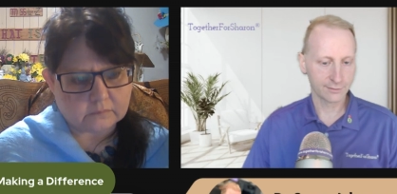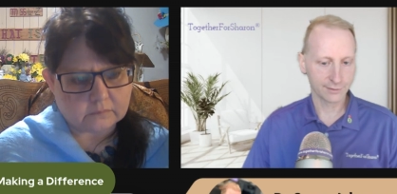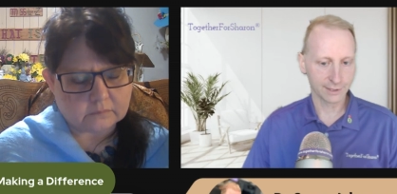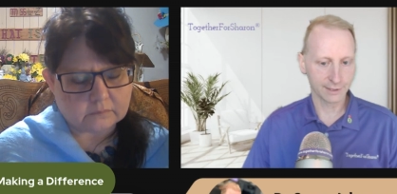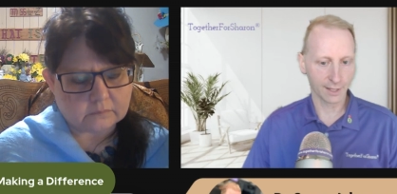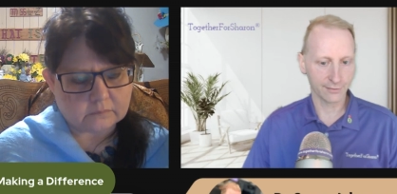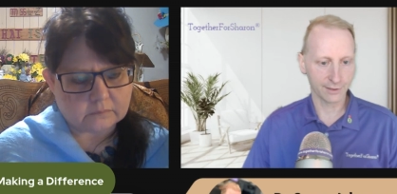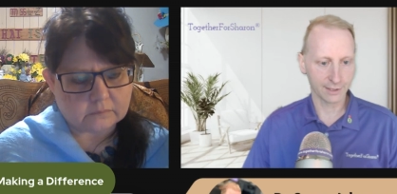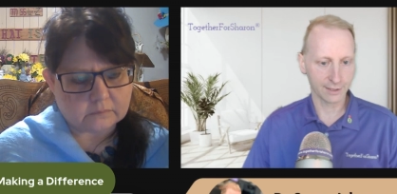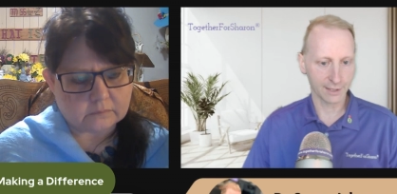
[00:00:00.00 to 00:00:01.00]
Speaker 1: there's really
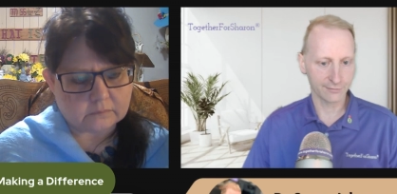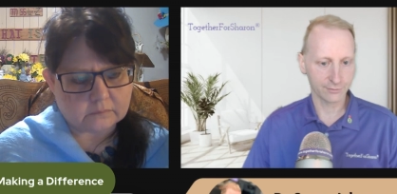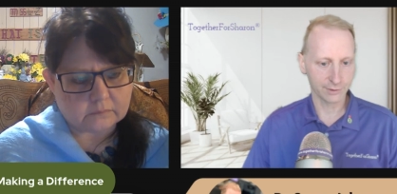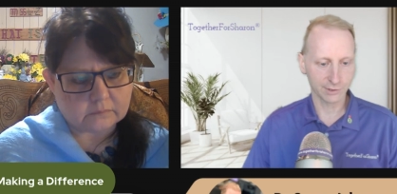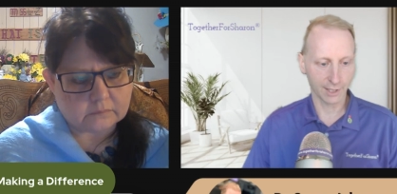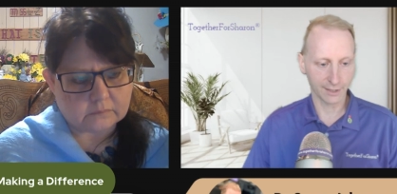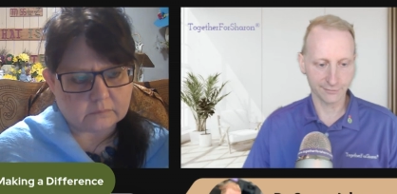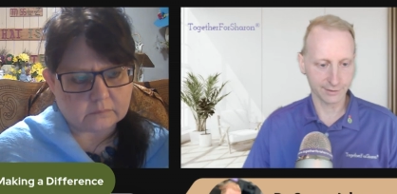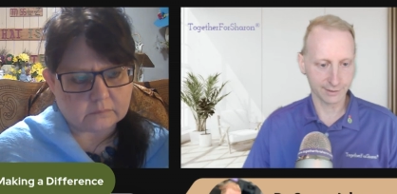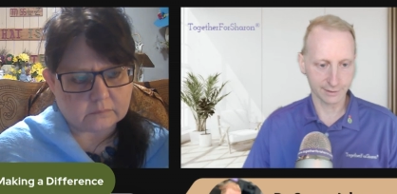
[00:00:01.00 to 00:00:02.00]
nothing left. We tried
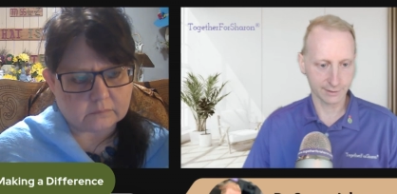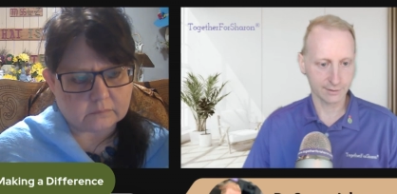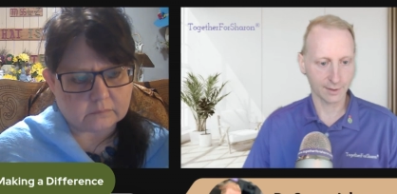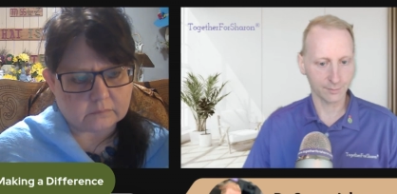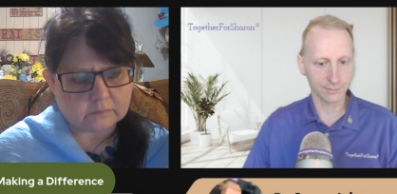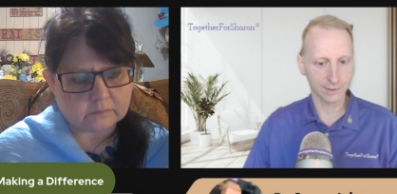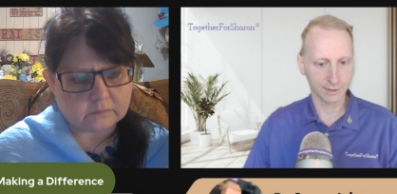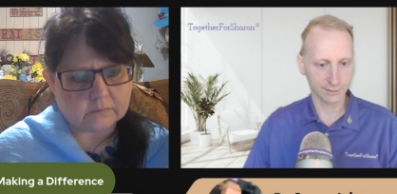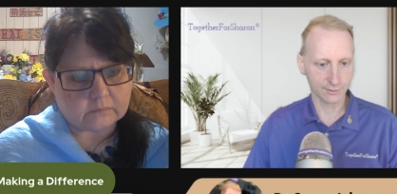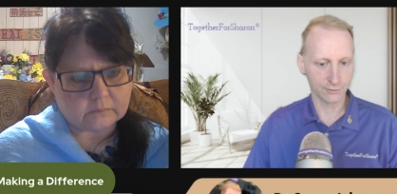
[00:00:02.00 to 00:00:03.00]
everything
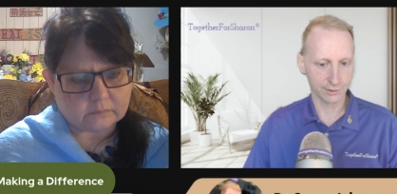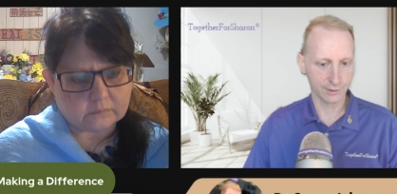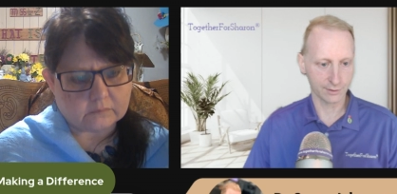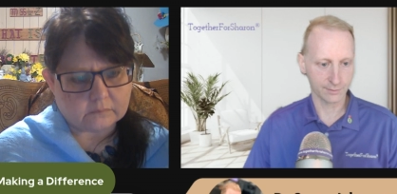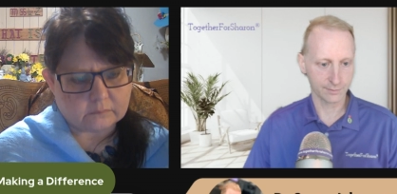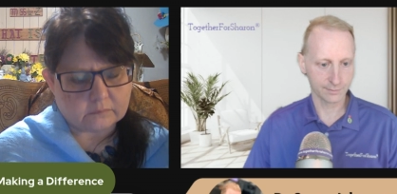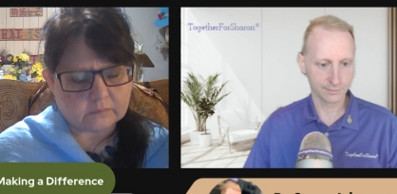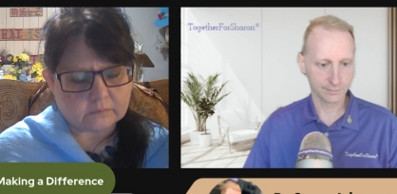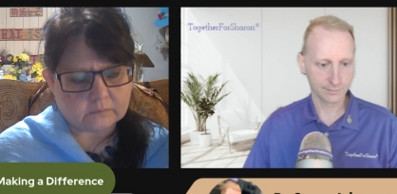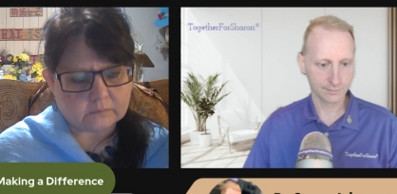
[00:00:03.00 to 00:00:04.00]
except there's uh, no cure.
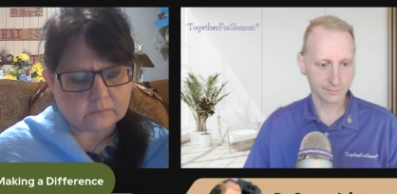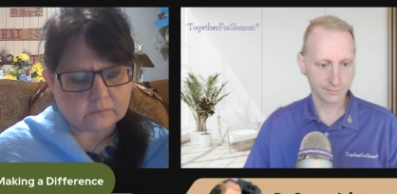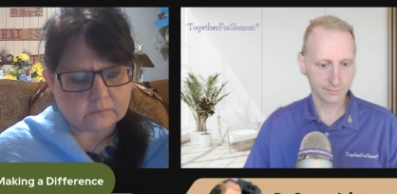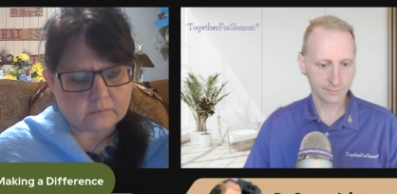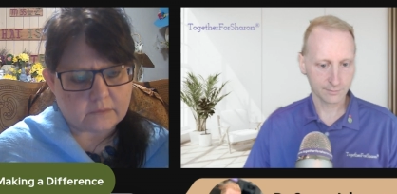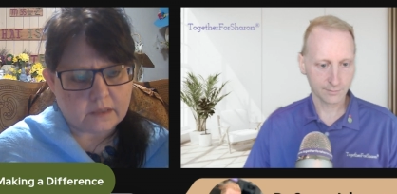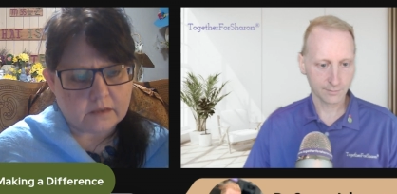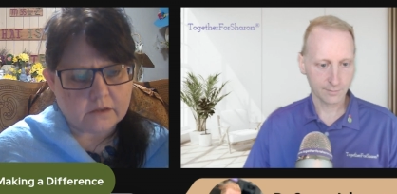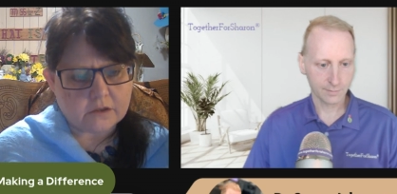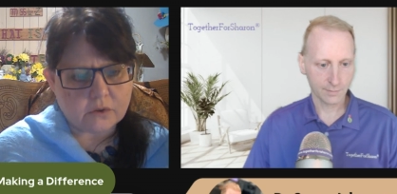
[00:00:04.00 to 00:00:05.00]

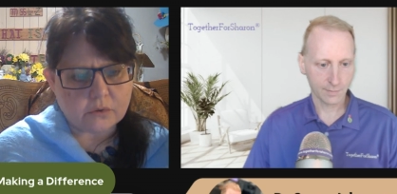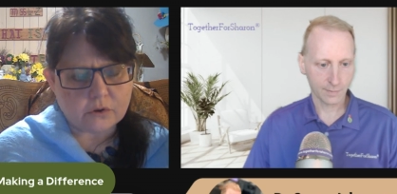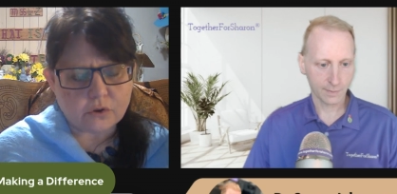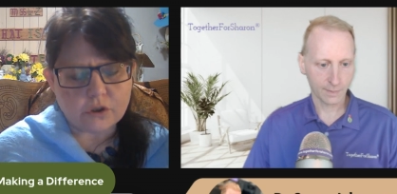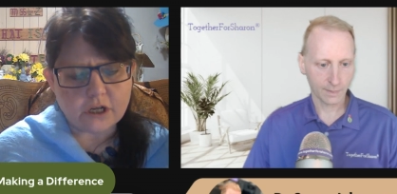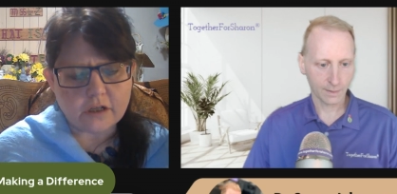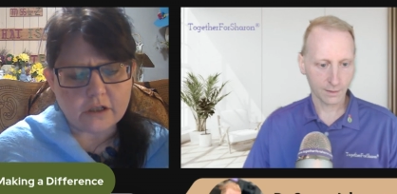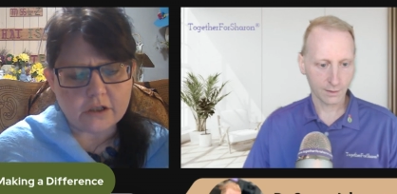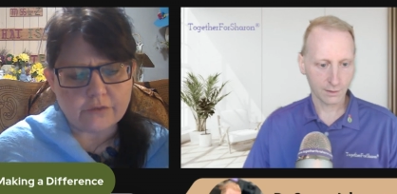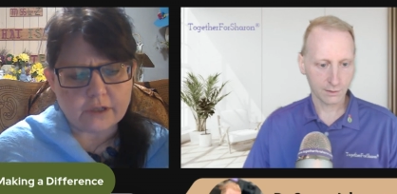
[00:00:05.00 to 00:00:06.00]
So, George,
Speaker 2: how
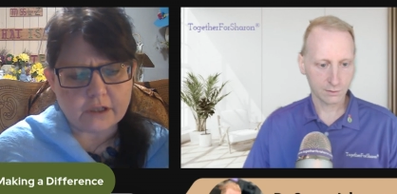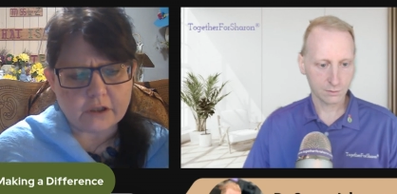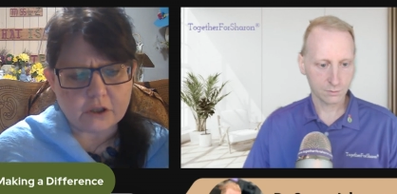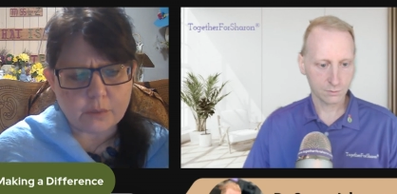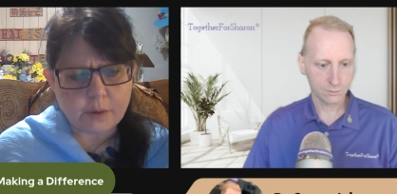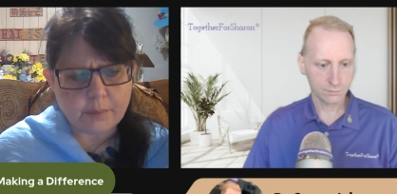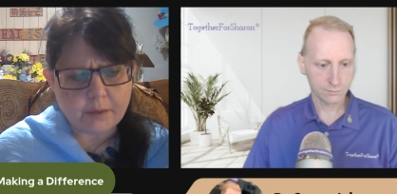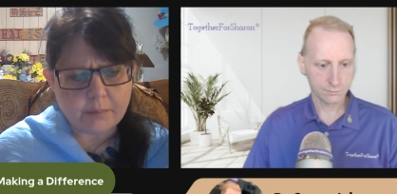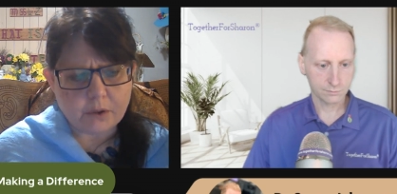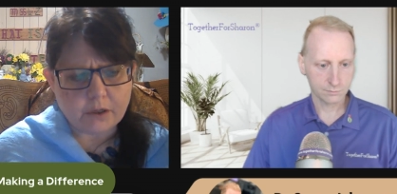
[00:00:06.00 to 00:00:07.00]
did you find out that your
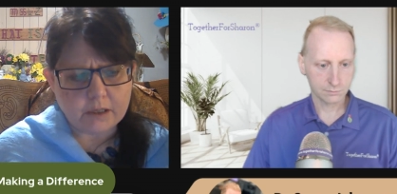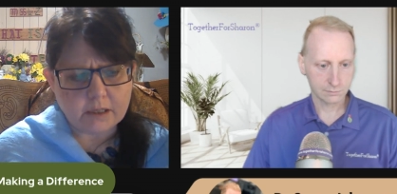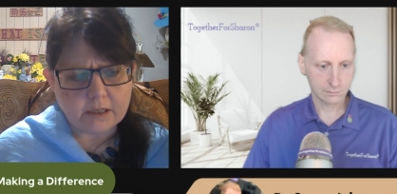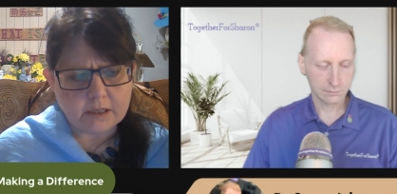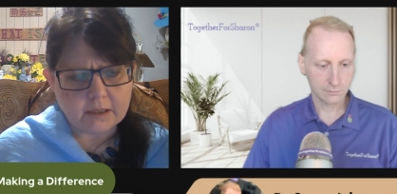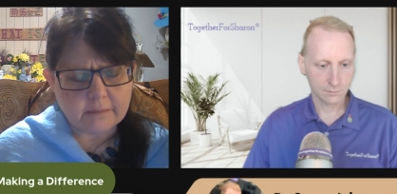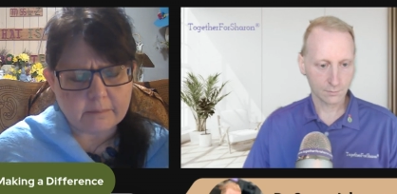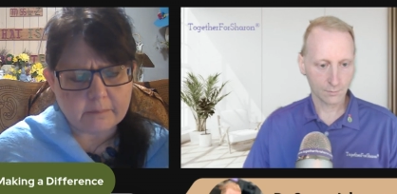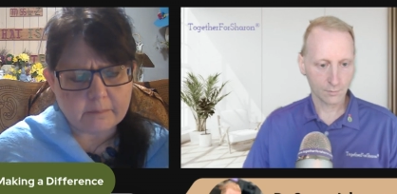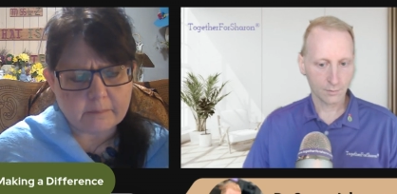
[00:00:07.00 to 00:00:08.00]
had Parkinson's?
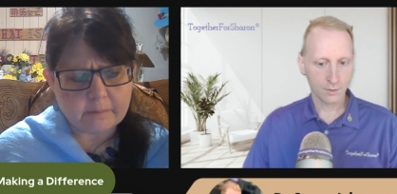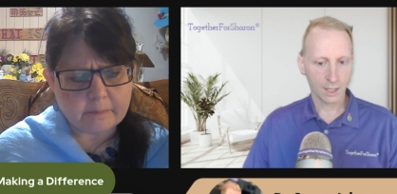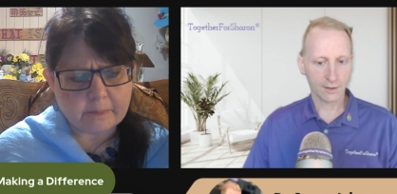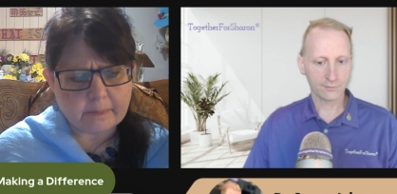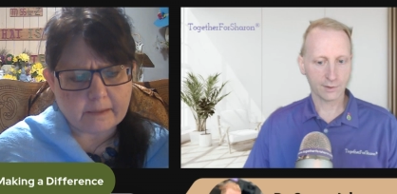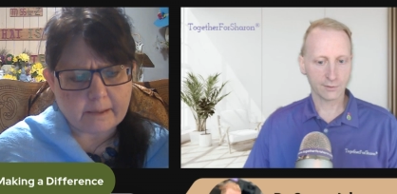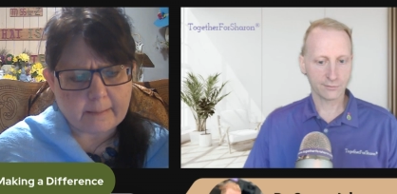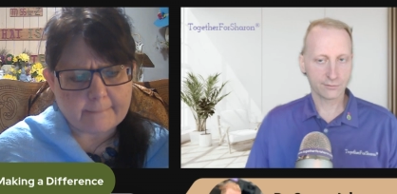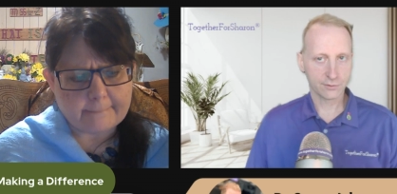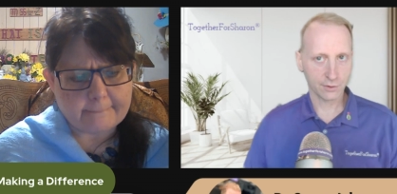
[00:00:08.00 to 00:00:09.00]
Speaker 1: Yeah,
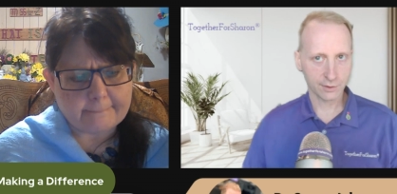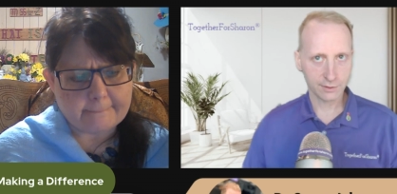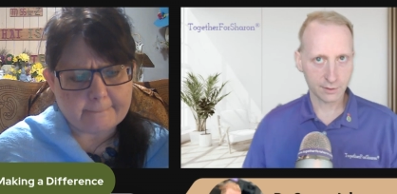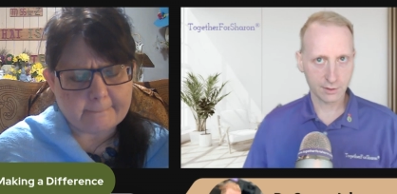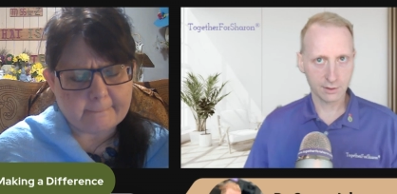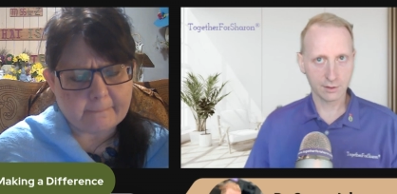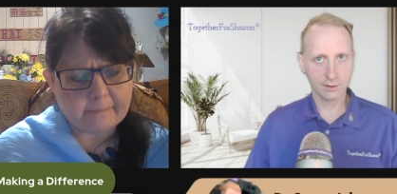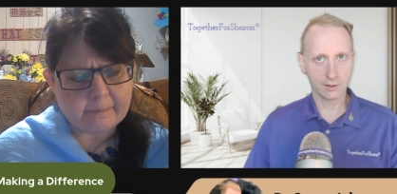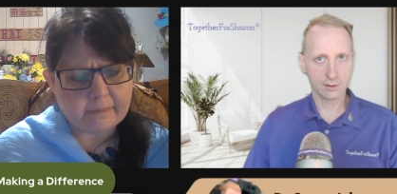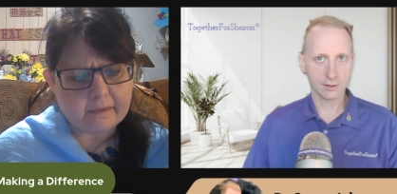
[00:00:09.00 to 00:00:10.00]
well, towards
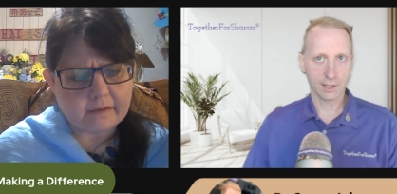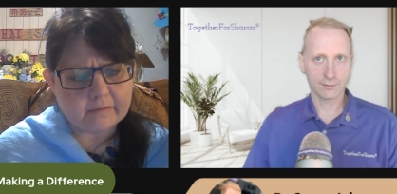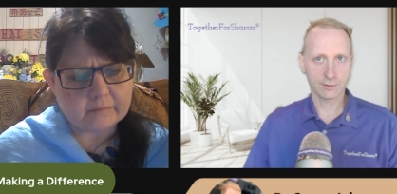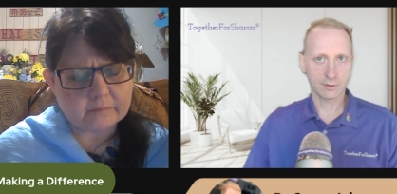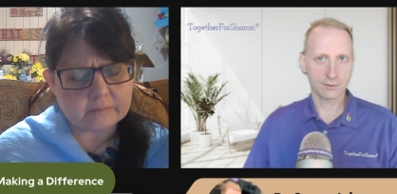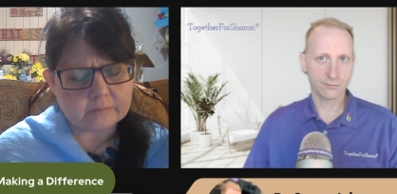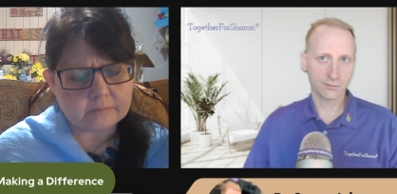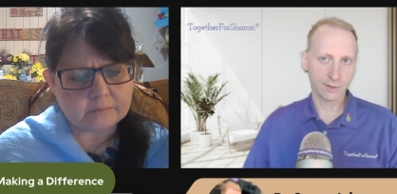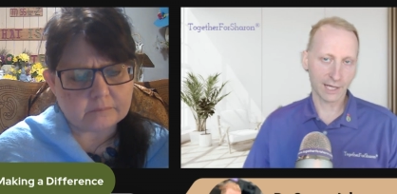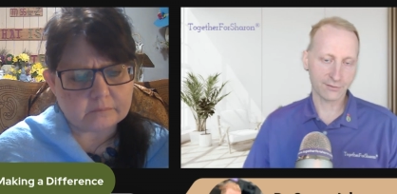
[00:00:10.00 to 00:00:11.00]
the like
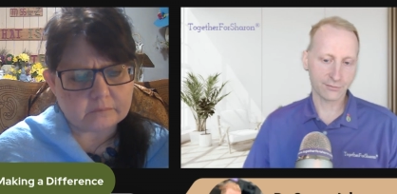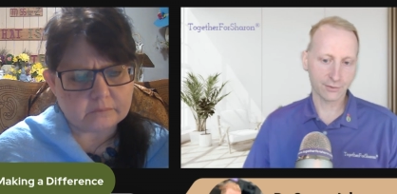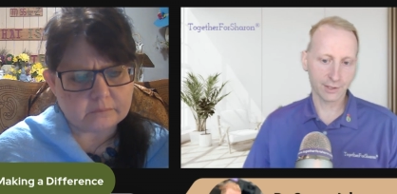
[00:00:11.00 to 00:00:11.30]
last